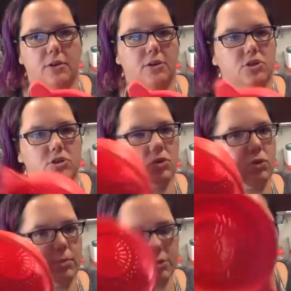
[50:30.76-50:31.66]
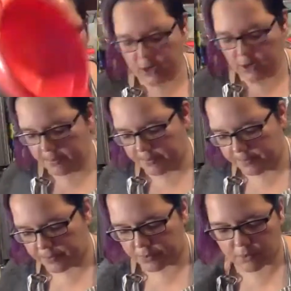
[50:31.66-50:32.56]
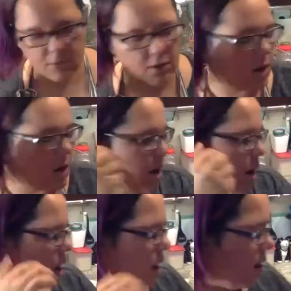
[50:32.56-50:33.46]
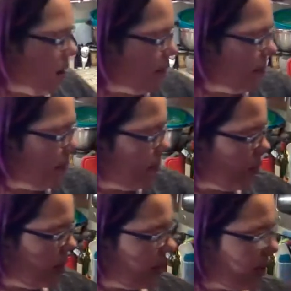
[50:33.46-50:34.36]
just a normal strainer. Um, or you